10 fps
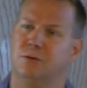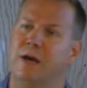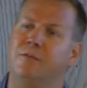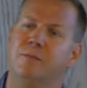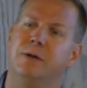so
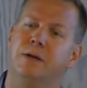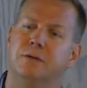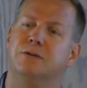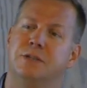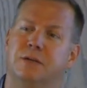everybody
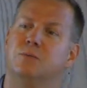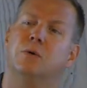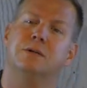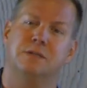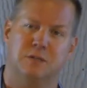understands
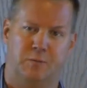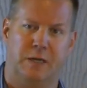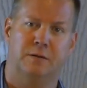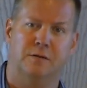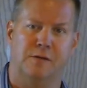what is
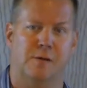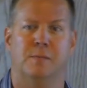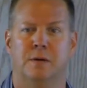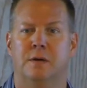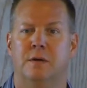expected of them,
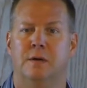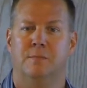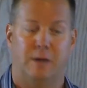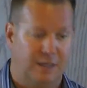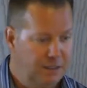
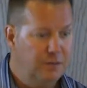by